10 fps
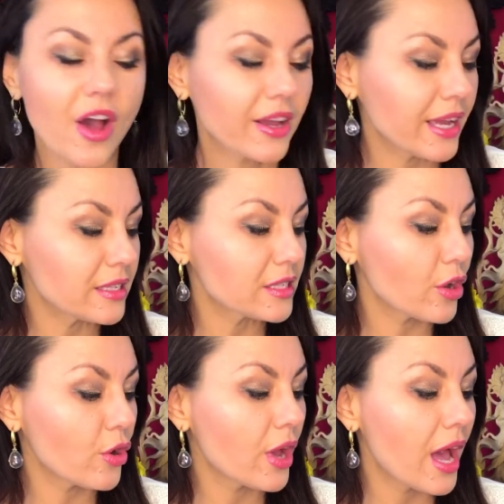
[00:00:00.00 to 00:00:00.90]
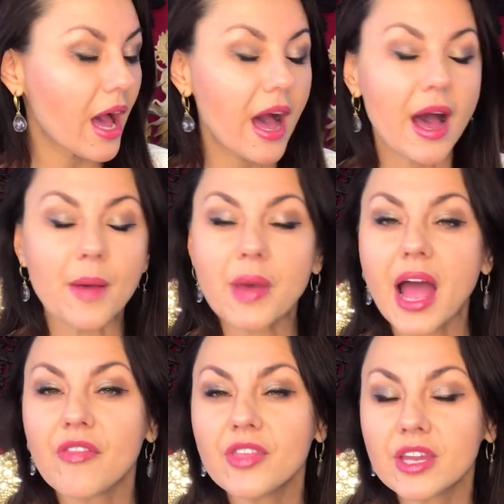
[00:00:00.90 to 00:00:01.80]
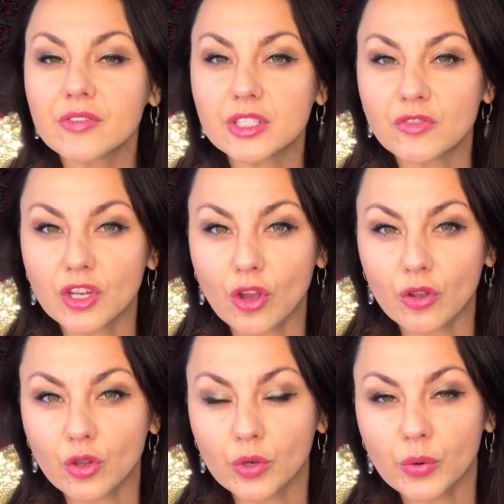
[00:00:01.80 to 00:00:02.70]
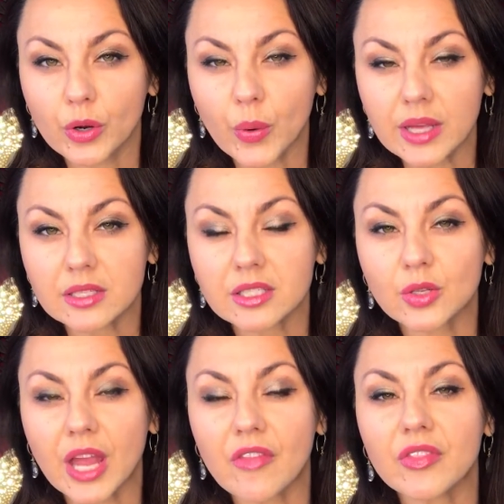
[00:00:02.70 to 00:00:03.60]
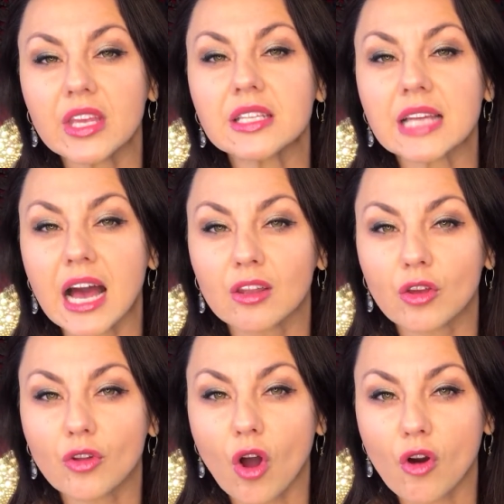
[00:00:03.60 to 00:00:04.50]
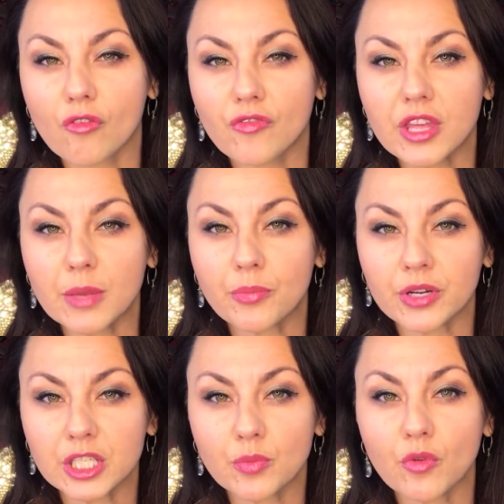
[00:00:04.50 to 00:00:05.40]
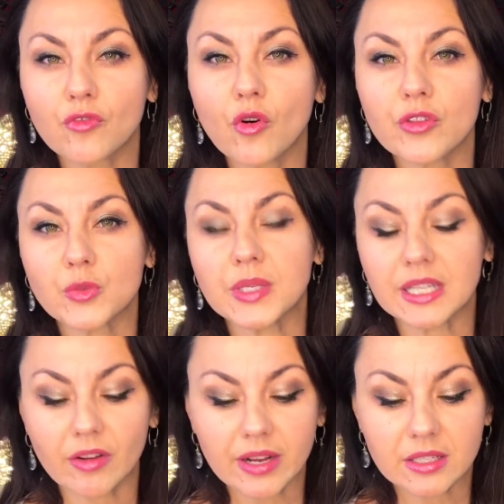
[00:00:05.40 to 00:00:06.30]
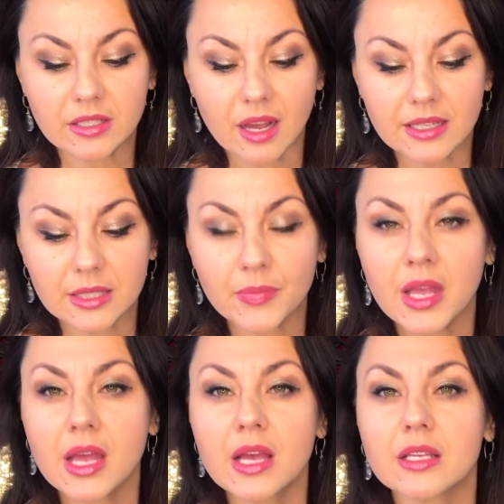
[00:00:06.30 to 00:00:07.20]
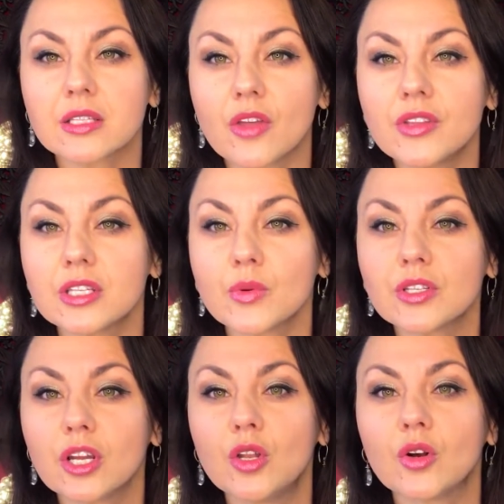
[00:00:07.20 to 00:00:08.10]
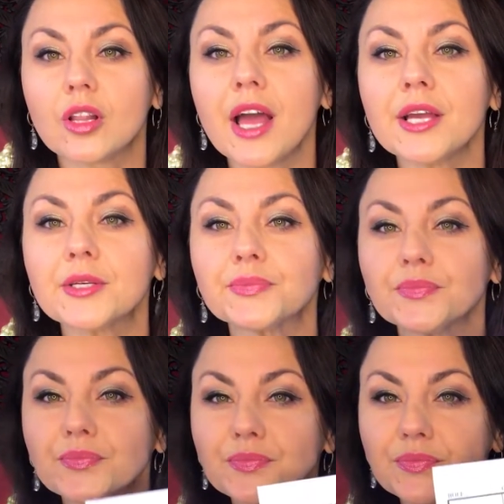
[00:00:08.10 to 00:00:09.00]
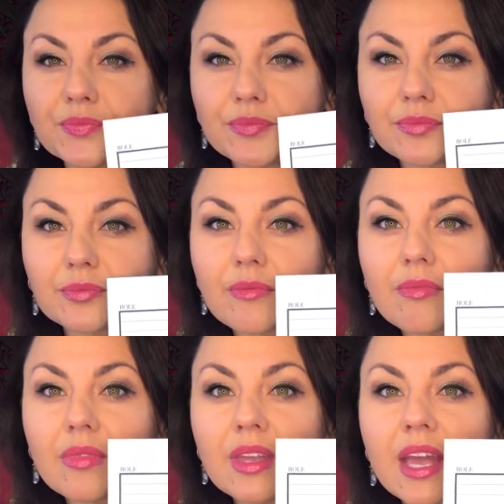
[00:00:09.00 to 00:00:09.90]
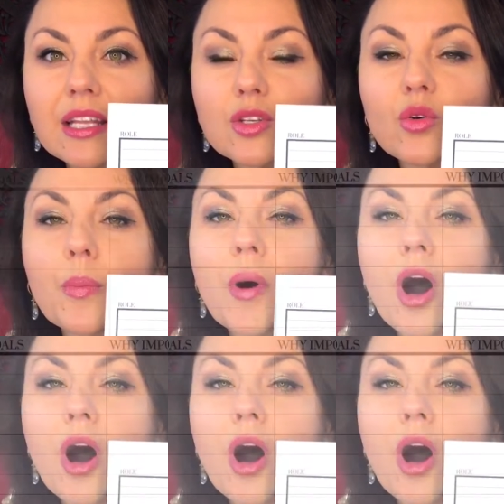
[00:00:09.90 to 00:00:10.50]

Okay, so at the end of this video, you want to request to get the download of the printable for this particular exercise. So this is what it's going to look like. Okay, it's called a